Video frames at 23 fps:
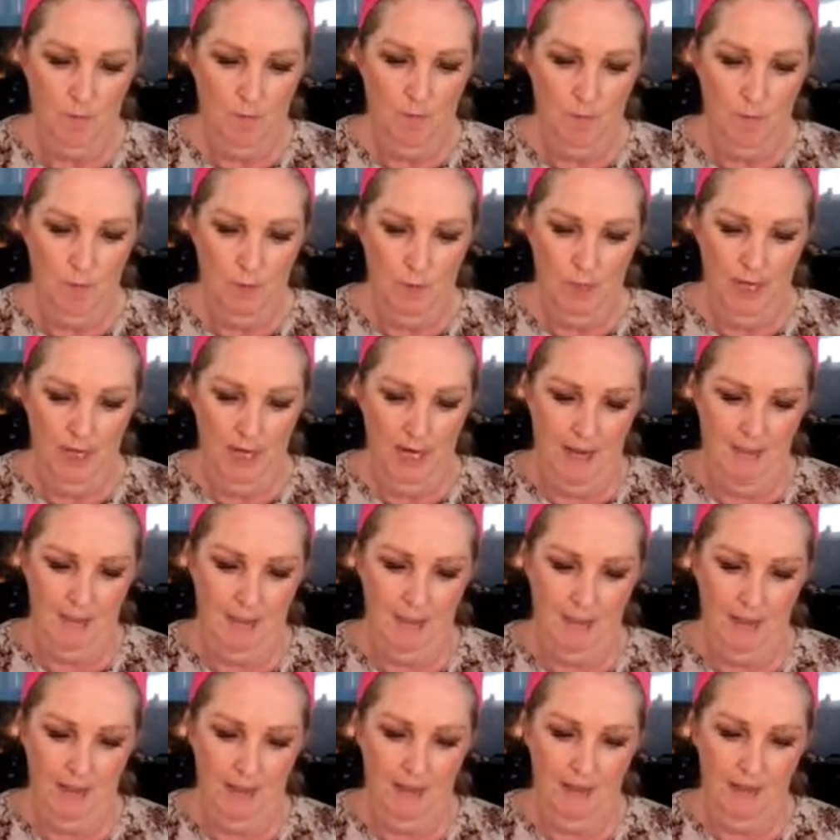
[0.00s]
putting up
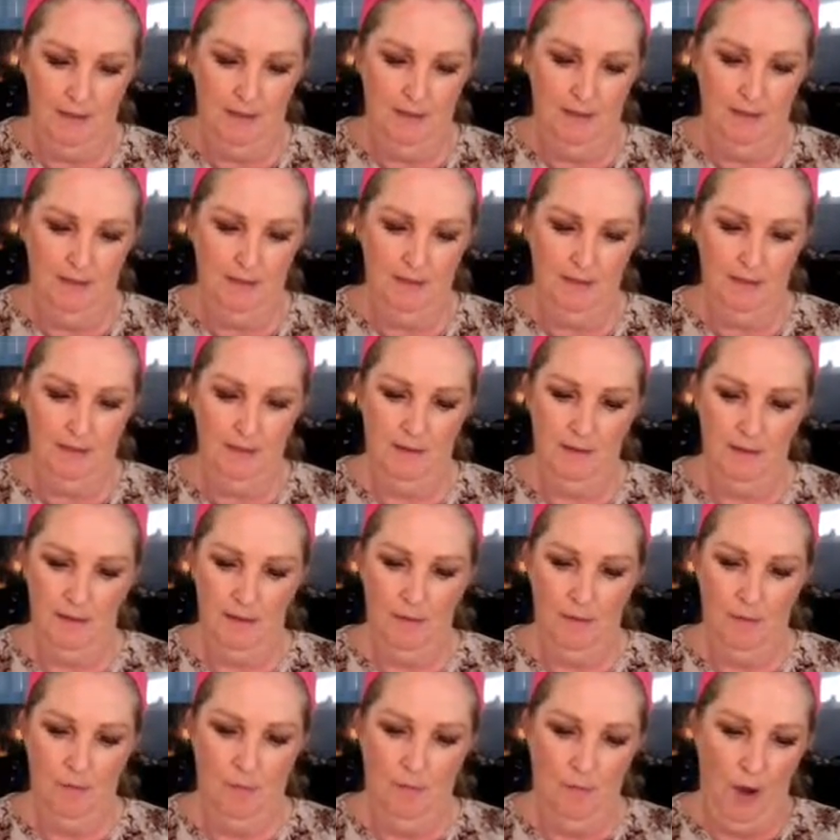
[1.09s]

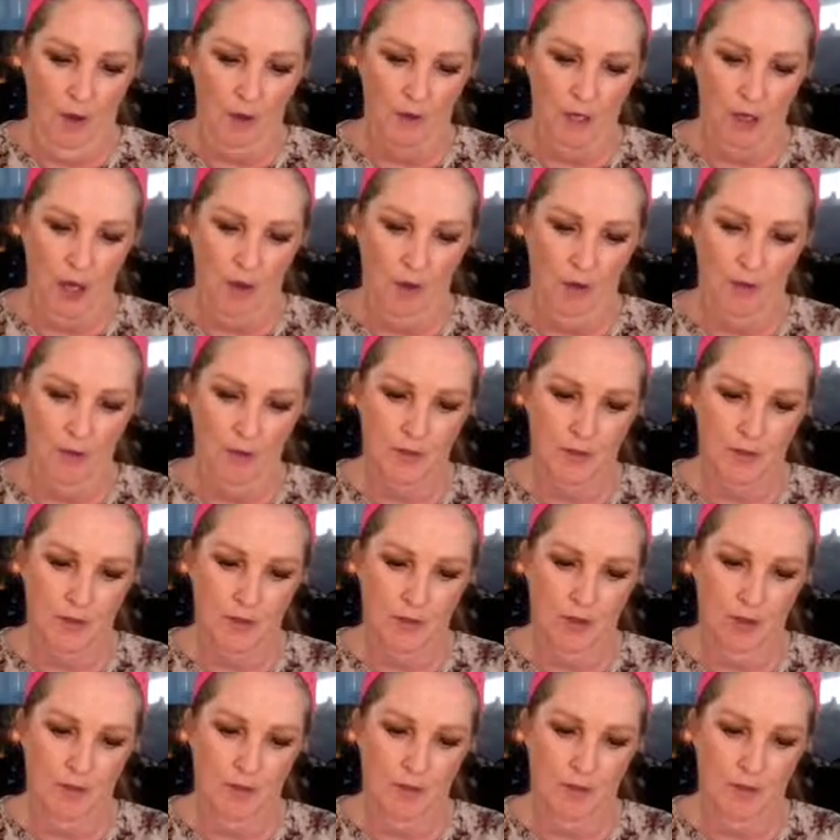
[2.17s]
photos